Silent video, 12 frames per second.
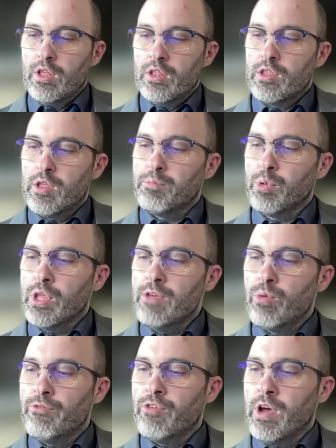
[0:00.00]
This belief
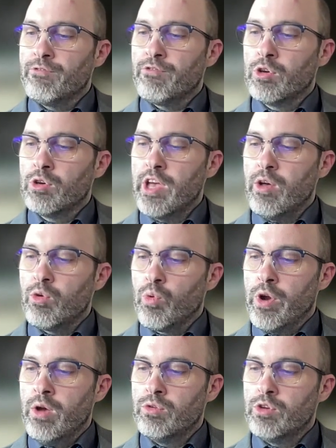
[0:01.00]
would find fertile
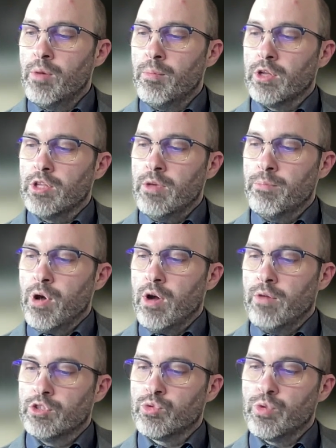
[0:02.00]
ground among the
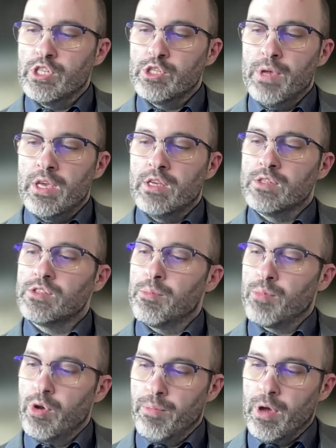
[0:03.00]
impoverished Greek-speaking
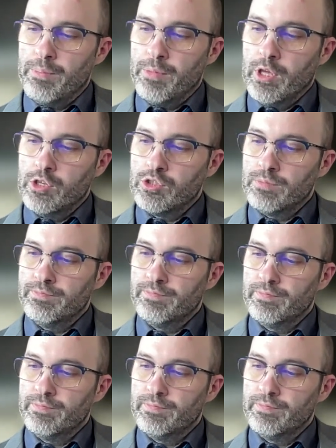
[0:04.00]
Cypriot population.